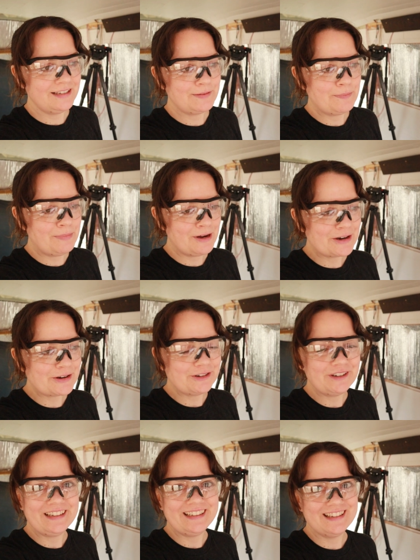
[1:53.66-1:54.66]
us
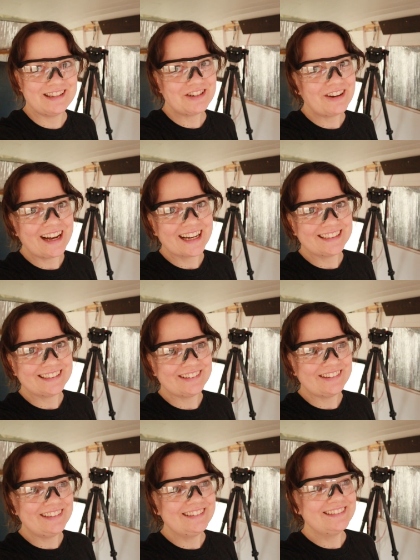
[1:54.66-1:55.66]
borrow his track
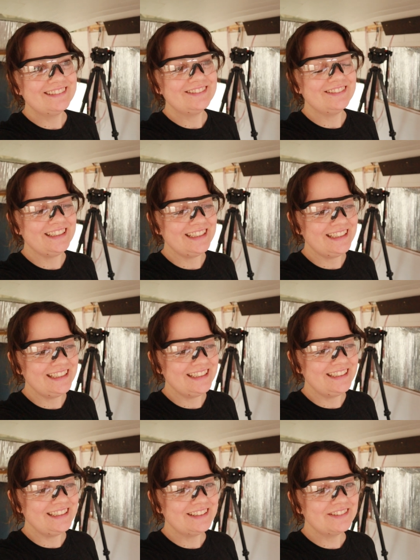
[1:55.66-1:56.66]
saw,
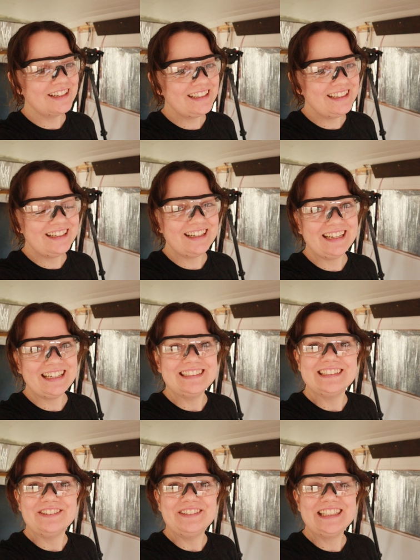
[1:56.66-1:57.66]
which is really
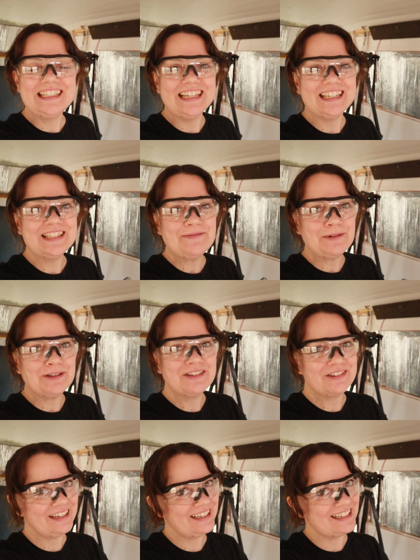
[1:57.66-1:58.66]
nice so we can get some good
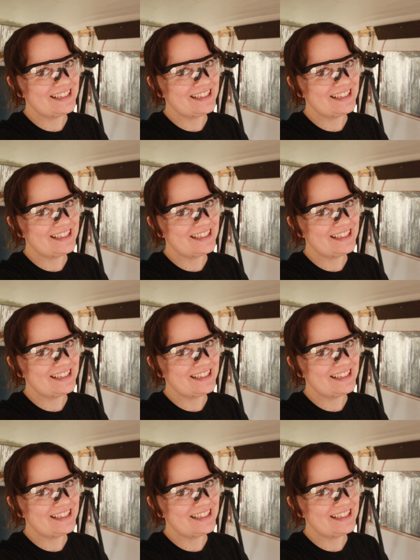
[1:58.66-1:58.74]
straight